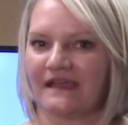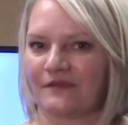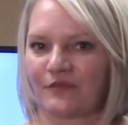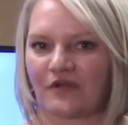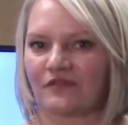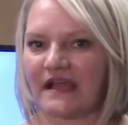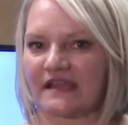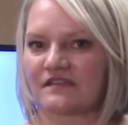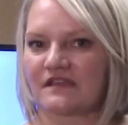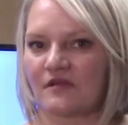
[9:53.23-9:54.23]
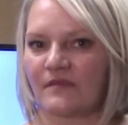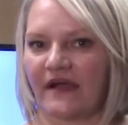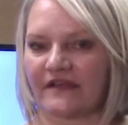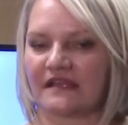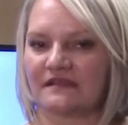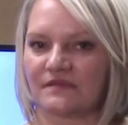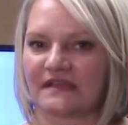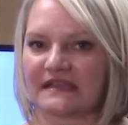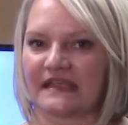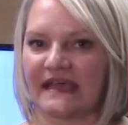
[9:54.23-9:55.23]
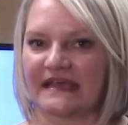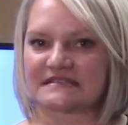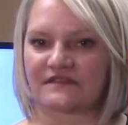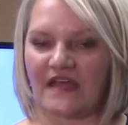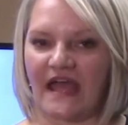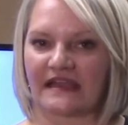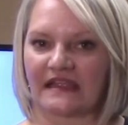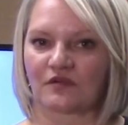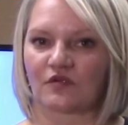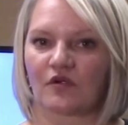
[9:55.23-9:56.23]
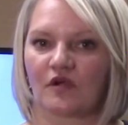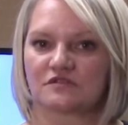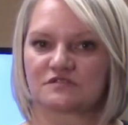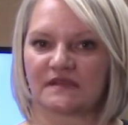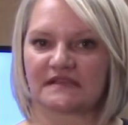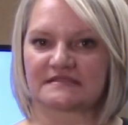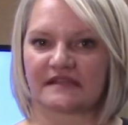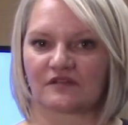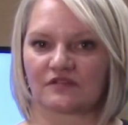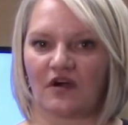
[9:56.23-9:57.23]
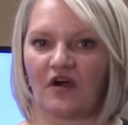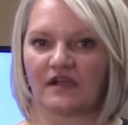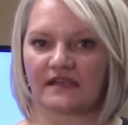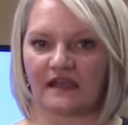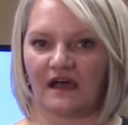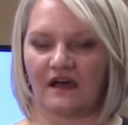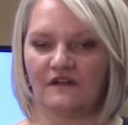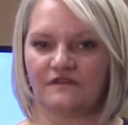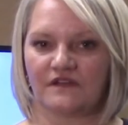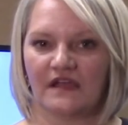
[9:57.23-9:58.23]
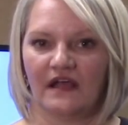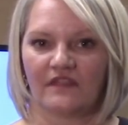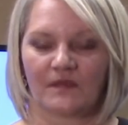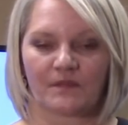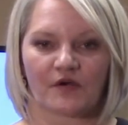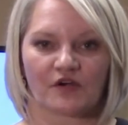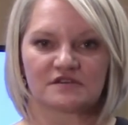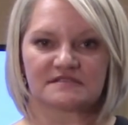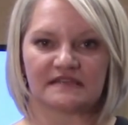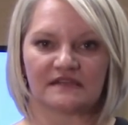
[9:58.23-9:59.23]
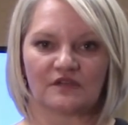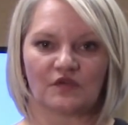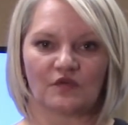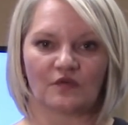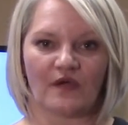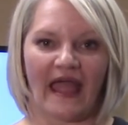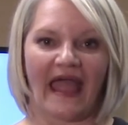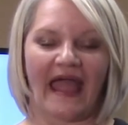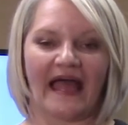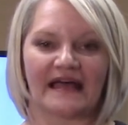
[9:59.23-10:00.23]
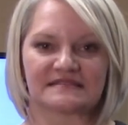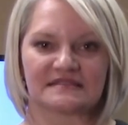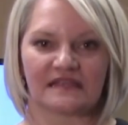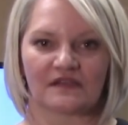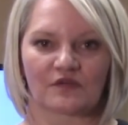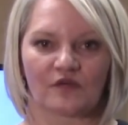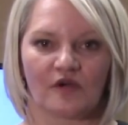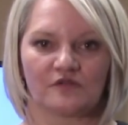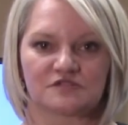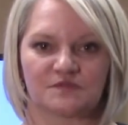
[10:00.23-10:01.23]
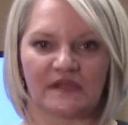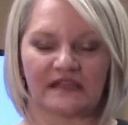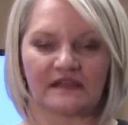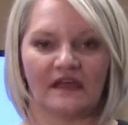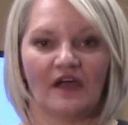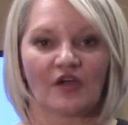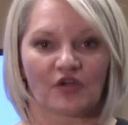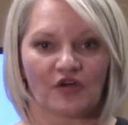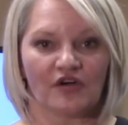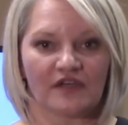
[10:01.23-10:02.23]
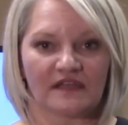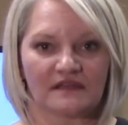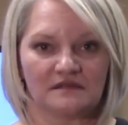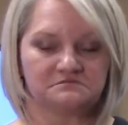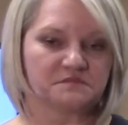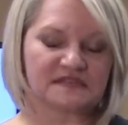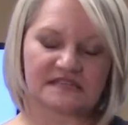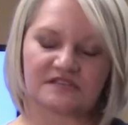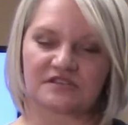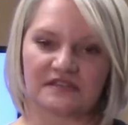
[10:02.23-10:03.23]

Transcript: We don't like to think about it, but yes, if that encroachment is there long enough, the person who has the encroachment could petition